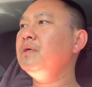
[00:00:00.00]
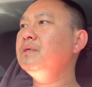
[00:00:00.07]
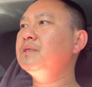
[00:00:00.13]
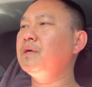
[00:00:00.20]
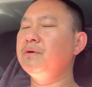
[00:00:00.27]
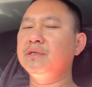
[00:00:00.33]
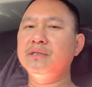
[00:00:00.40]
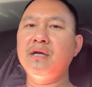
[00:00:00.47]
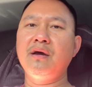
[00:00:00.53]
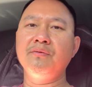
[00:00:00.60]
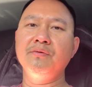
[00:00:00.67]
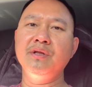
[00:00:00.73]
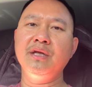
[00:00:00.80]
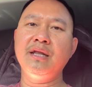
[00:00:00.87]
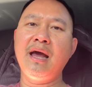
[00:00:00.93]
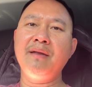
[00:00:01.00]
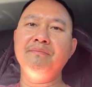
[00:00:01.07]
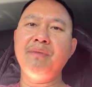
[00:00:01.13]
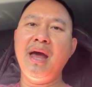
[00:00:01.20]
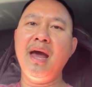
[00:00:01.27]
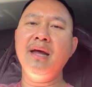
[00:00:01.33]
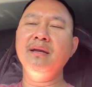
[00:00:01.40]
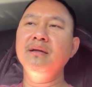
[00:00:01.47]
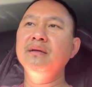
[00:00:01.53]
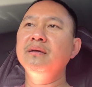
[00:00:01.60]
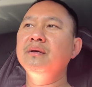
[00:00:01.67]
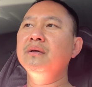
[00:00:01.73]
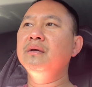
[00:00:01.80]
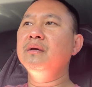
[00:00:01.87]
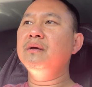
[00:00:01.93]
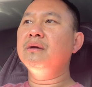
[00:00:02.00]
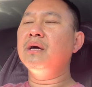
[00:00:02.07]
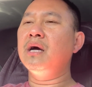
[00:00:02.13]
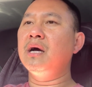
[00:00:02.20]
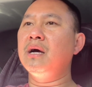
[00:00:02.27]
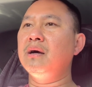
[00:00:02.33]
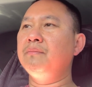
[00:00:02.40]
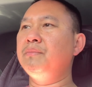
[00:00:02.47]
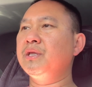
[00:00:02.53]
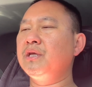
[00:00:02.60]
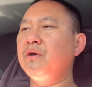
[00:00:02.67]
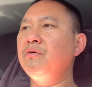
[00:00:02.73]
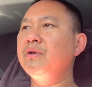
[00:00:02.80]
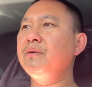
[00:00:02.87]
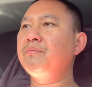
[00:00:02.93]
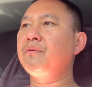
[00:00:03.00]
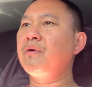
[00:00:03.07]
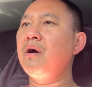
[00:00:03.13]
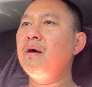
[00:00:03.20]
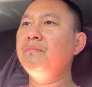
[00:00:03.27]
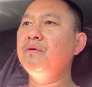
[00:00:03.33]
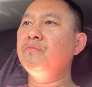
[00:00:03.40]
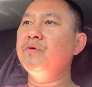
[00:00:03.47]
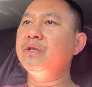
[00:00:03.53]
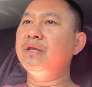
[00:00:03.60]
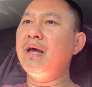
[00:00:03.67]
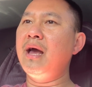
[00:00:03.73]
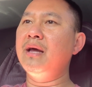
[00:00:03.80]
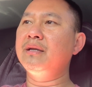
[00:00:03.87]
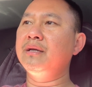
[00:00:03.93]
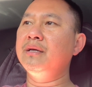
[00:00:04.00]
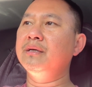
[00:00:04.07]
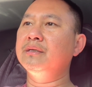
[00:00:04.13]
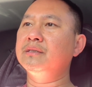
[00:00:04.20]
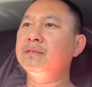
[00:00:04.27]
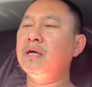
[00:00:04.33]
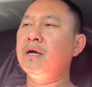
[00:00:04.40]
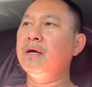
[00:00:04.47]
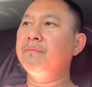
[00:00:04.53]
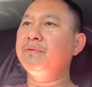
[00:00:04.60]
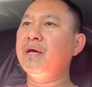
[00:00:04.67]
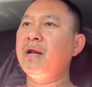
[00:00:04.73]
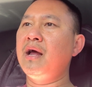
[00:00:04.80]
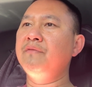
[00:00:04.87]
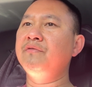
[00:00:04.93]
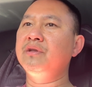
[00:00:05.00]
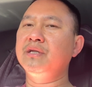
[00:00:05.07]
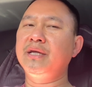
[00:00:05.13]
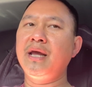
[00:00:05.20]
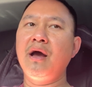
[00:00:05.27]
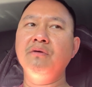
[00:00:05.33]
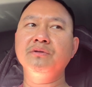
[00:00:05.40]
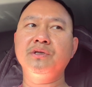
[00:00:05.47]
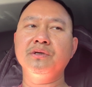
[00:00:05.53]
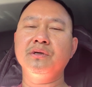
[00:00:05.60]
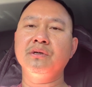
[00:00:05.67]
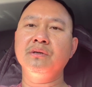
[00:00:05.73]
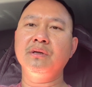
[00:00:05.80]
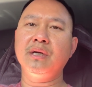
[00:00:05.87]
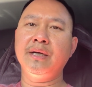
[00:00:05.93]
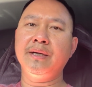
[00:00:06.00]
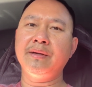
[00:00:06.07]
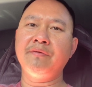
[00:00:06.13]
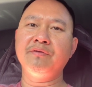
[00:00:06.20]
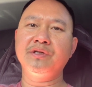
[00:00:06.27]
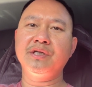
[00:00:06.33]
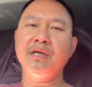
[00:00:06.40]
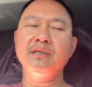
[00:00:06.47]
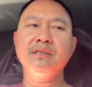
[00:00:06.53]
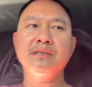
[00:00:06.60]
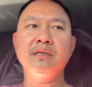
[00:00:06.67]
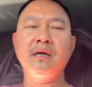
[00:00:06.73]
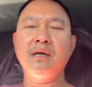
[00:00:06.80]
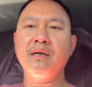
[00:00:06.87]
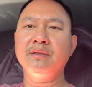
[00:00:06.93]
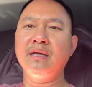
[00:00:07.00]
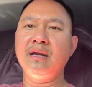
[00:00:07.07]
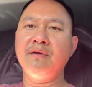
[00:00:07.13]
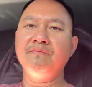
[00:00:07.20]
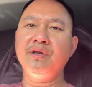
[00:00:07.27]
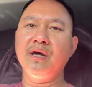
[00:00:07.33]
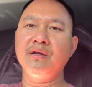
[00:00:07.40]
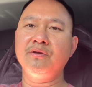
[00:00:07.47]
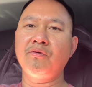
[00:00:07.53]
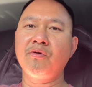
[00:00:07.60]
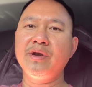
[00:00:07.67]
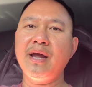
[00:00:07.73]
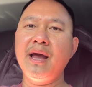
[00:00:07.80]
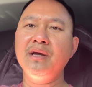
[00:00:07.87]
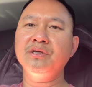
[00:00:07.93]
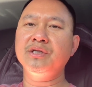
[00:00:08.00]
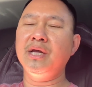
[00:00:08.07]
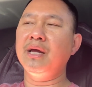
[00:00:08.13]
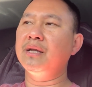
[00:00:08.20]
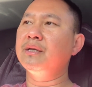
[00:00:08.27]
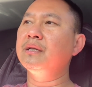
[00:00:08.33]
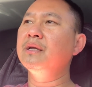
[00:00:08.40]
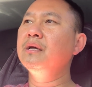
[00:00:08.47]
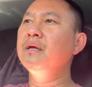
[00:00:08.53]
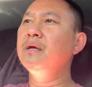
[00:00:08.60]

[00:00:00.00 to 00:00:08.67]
So it's not really that bad. But the only problem with that is that I've encountered ever since that I've done DoorDash, and